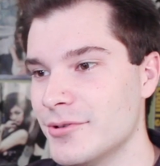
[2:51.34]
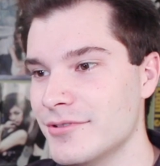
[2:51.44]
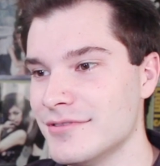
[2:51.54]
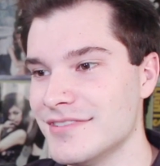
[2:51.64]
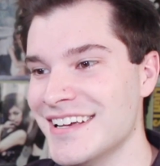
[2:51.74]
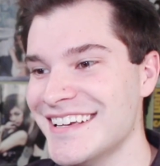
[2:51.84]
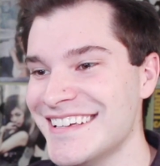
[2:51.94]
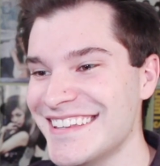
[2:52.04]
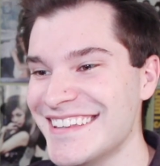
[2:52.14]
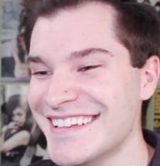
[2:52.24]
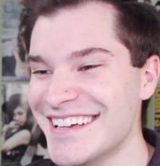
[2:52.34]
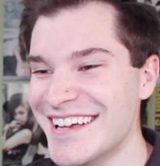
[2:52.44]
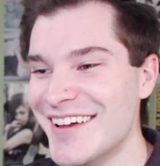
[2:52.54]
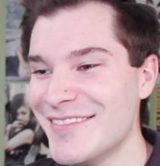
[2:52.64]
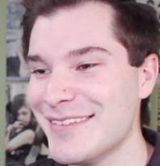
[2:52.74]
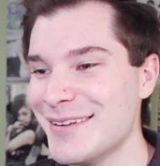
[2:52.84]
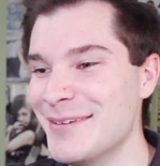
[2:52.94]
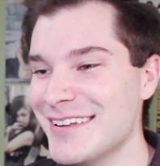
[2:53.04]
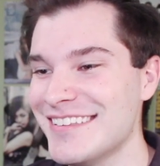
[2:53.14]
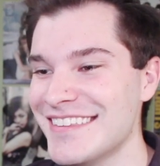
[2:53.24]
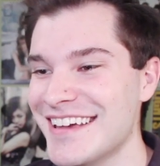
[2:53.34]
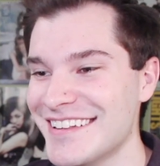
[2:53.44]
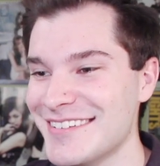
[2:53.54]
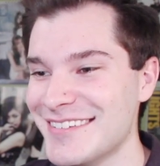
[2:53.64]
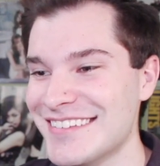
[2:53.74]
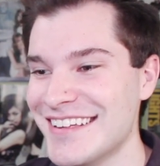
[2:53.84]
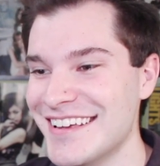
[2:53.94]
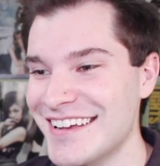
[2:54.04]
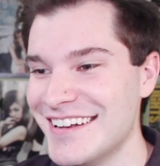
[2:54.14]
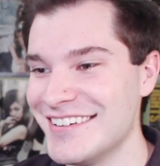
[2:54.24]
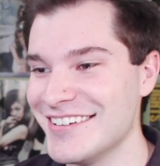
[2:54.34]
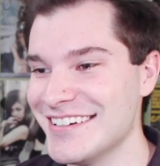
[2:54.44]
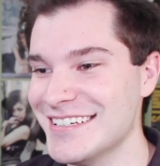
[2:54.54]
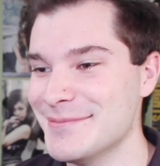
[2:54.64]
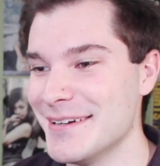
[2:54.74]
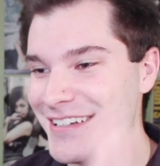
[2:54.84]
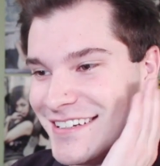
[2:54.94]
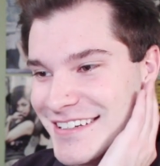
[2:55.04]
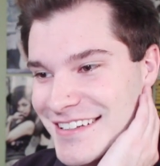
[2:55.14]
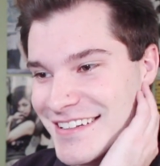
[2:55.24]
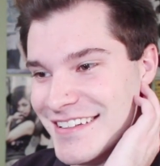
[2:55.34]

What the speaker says: Oh, for some reason that looks dirty, but